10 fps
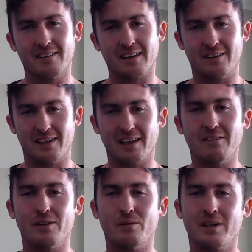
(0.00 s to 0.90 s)
They only
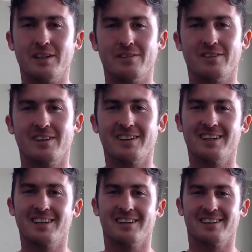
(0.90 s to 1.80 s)
love you when you've
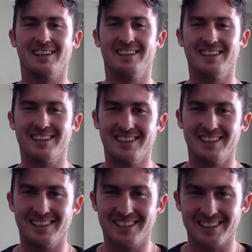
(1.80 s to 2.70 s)
done your
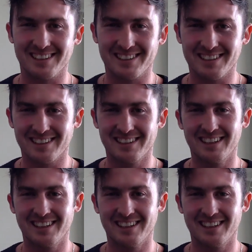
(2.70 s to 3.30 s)
dishes,